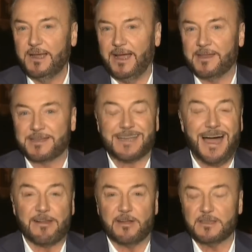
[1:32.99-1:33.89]
and a
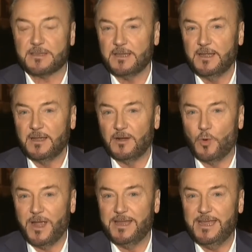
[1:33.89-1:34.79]
tyrant
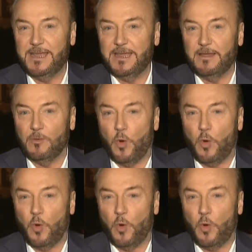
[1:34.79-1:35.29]
when he